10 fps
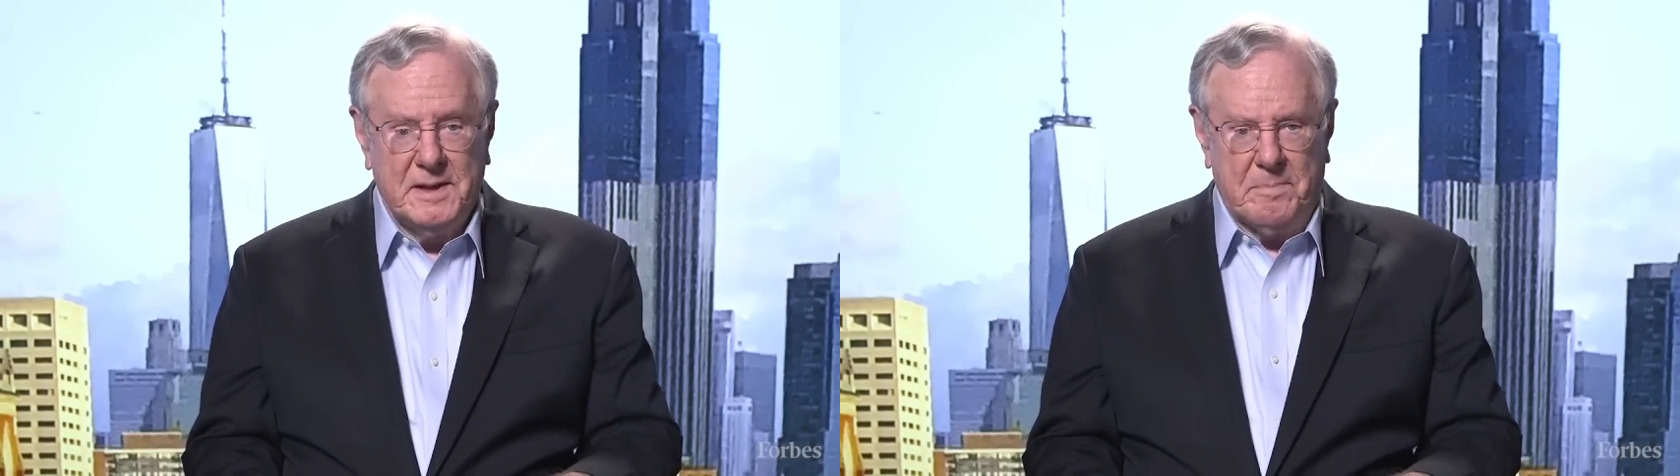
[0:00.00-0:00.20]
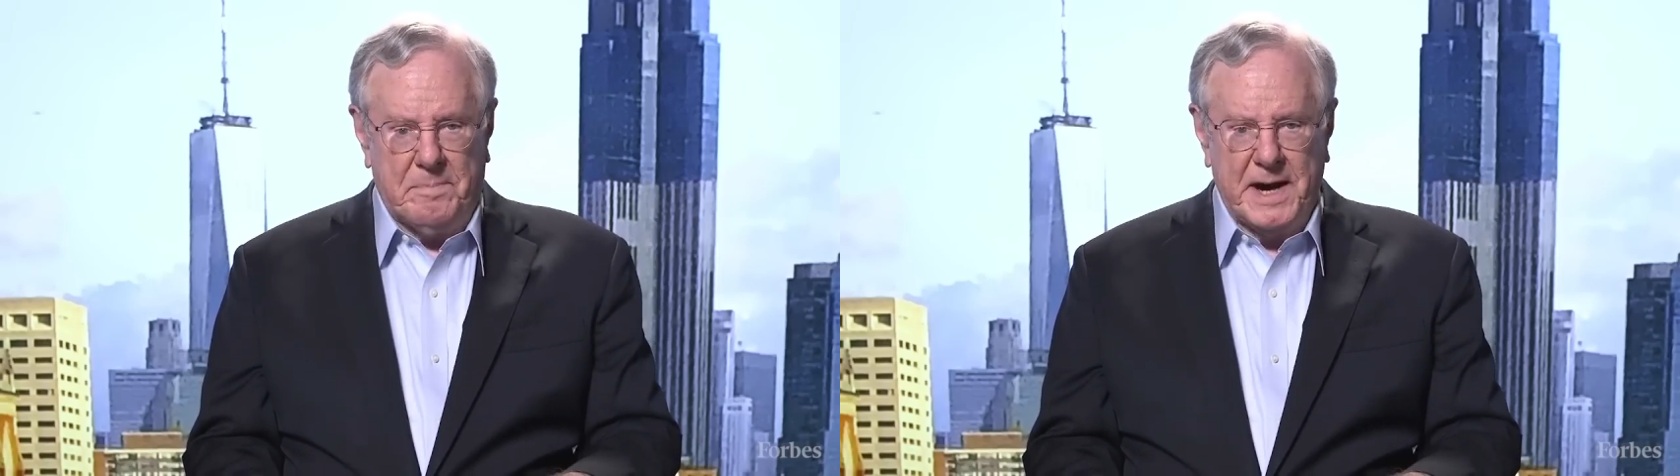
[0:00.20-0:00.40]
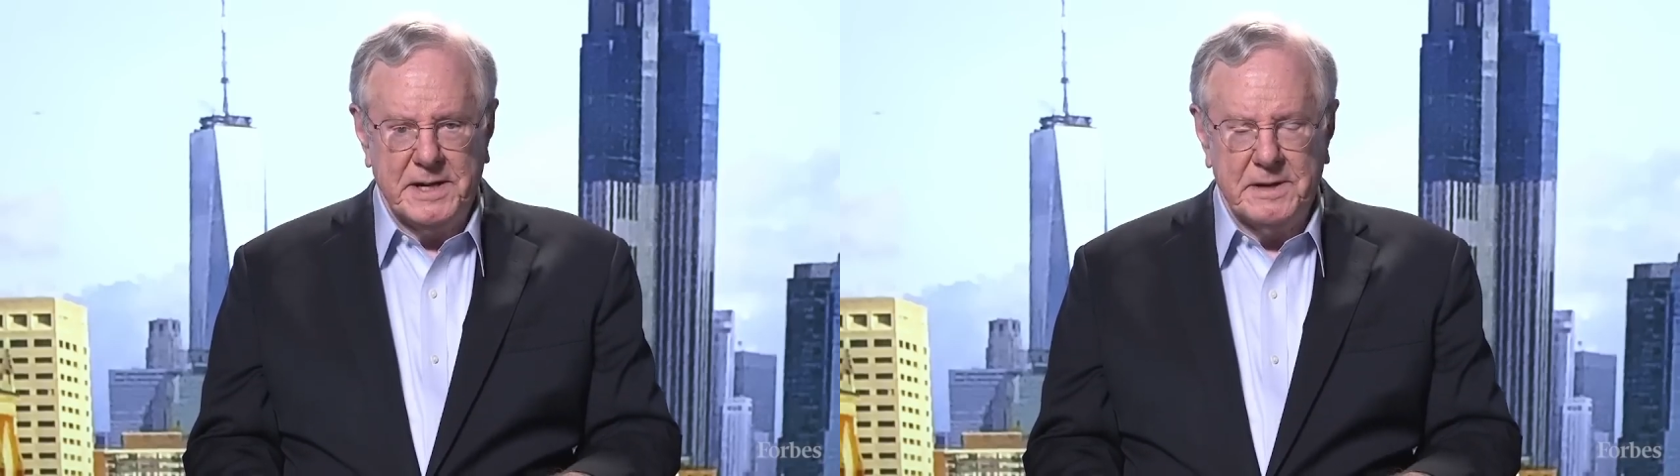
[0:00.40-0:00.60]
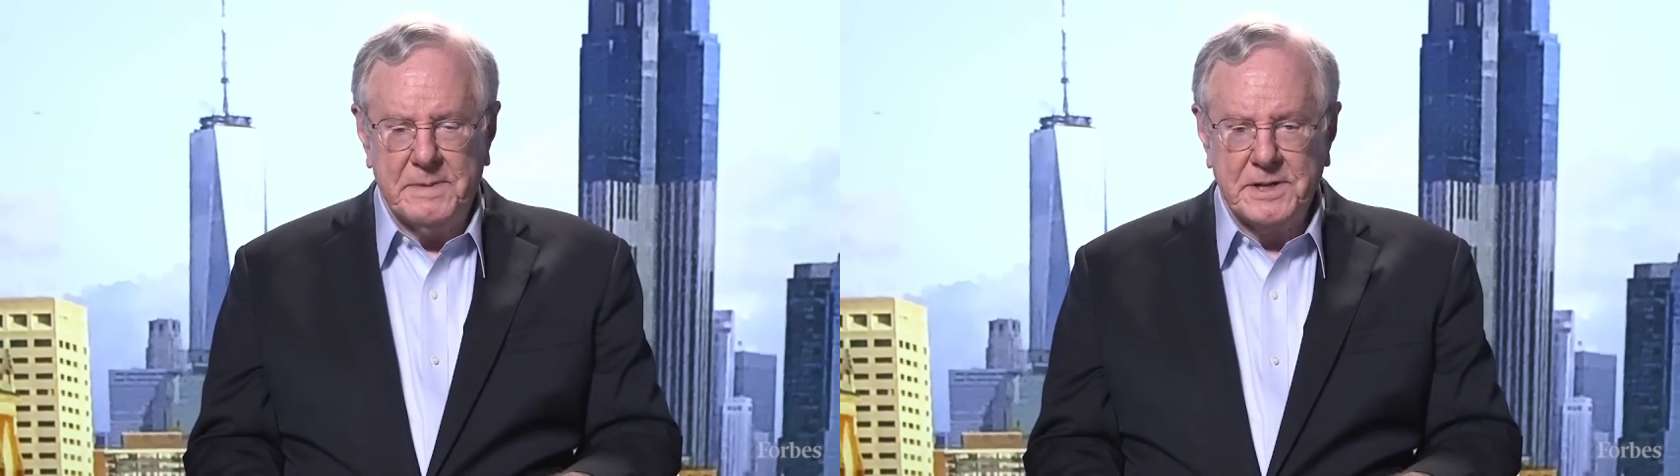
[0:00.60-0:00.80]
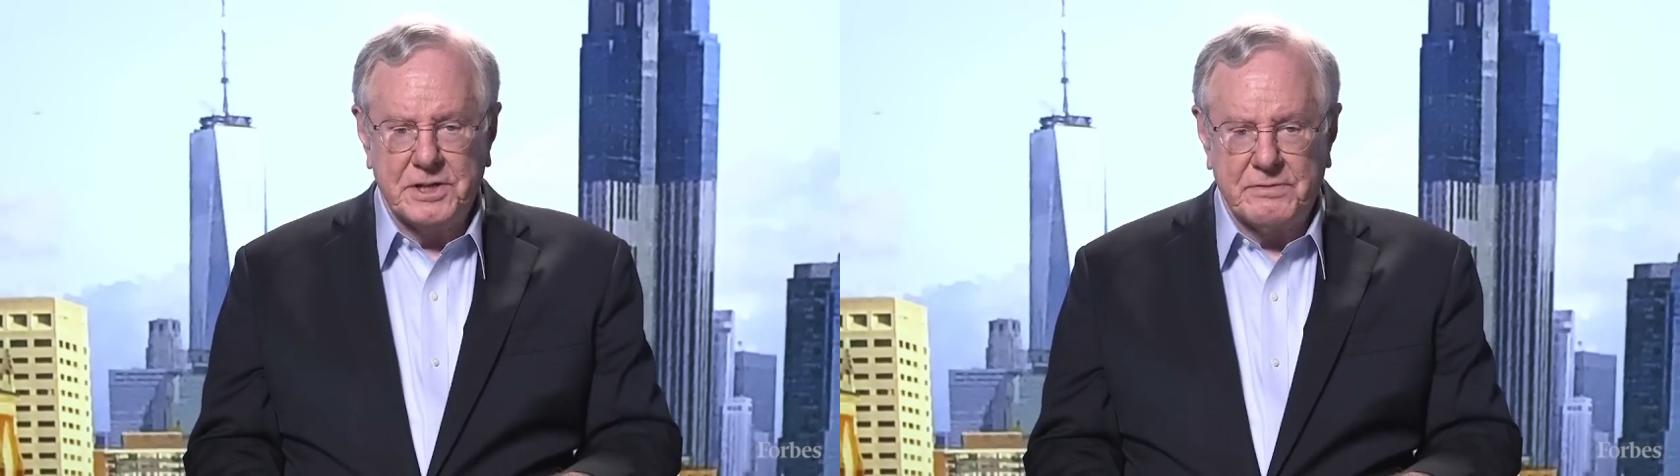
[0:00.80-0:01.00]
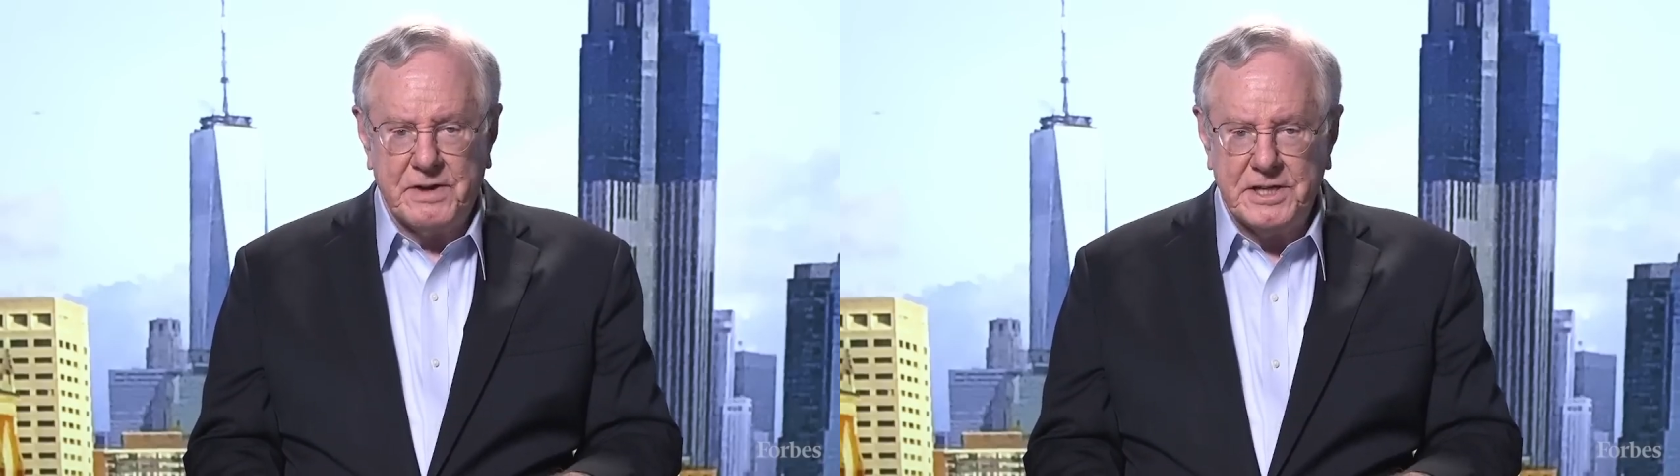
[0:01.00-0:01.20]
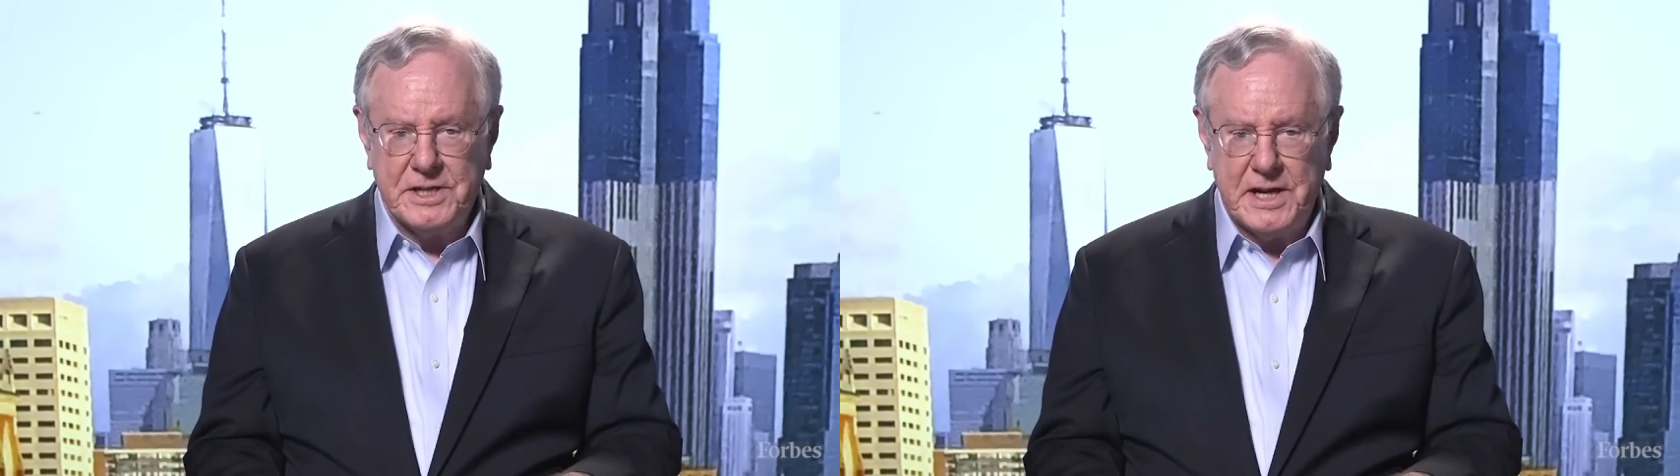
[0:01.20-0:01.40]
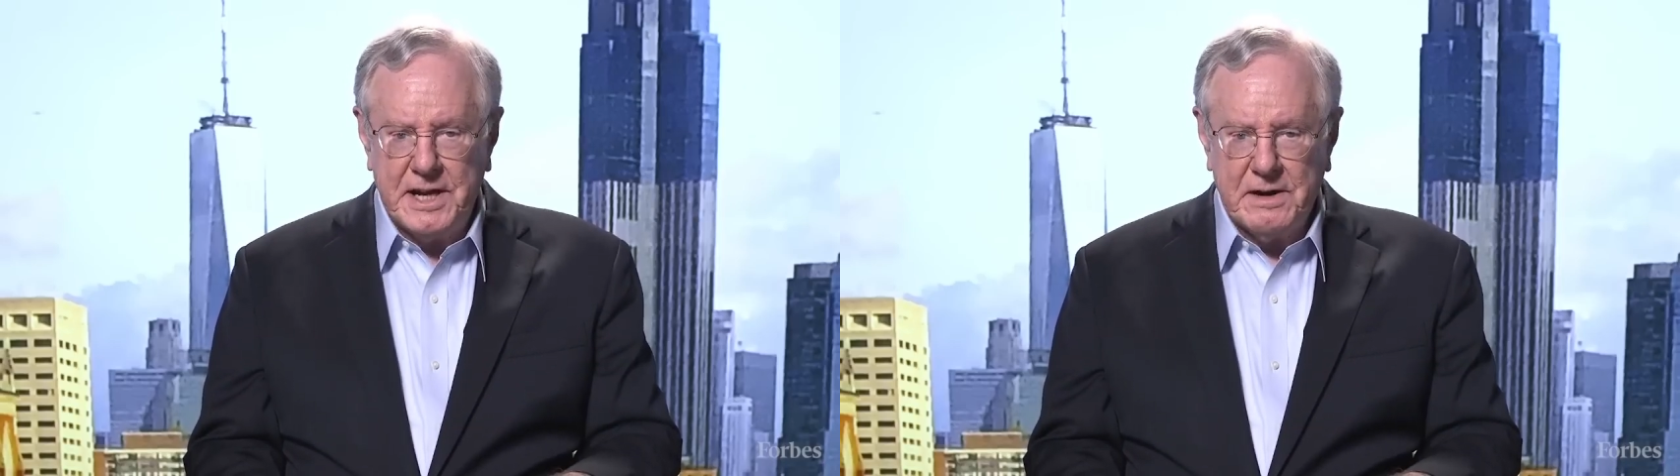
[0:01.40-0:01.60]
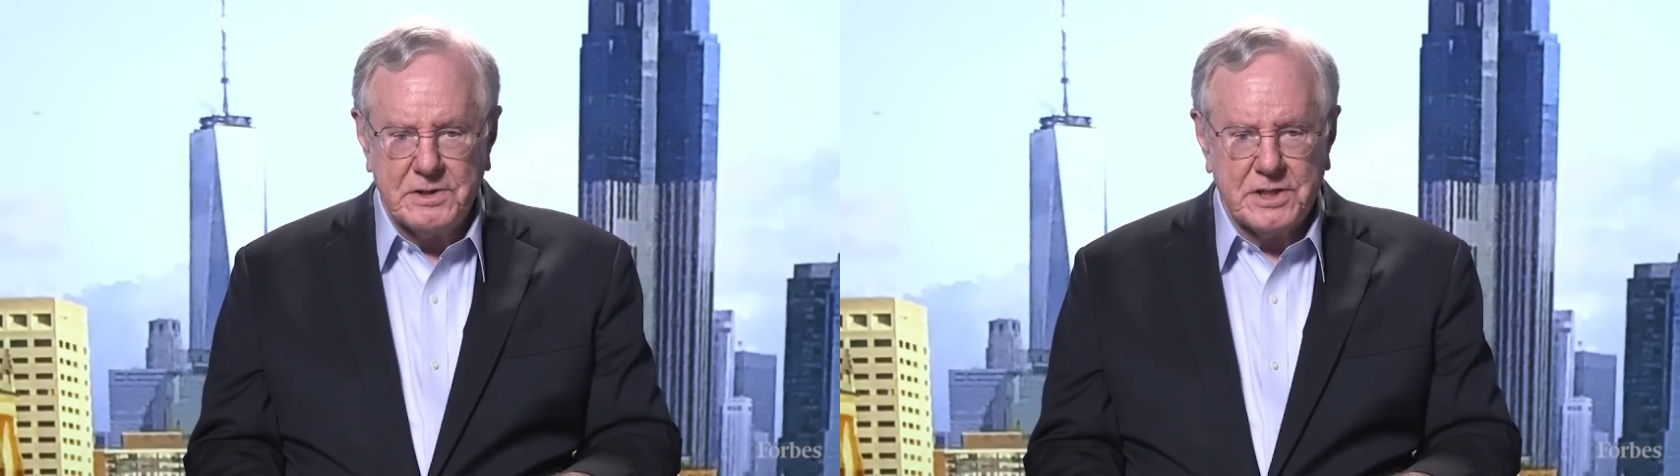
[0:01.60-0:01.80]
The Biden administration here